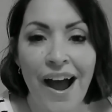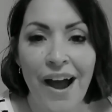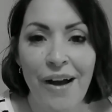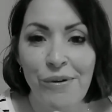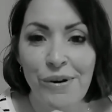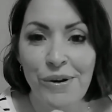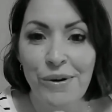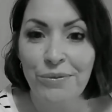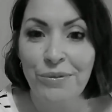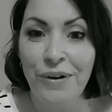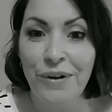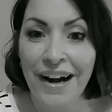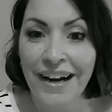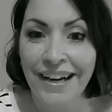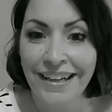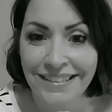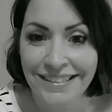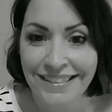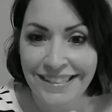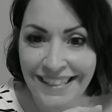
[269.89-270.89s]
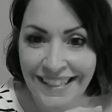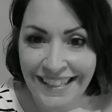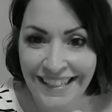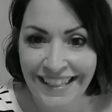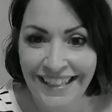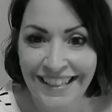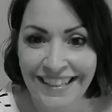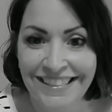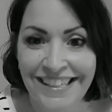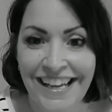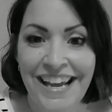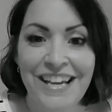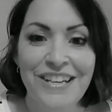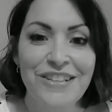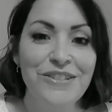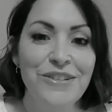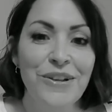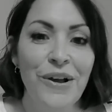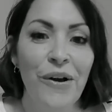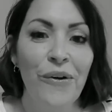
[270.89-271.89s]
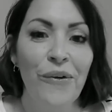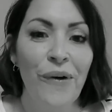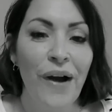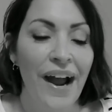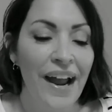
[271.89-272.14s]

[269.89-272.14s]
I want to write in it. So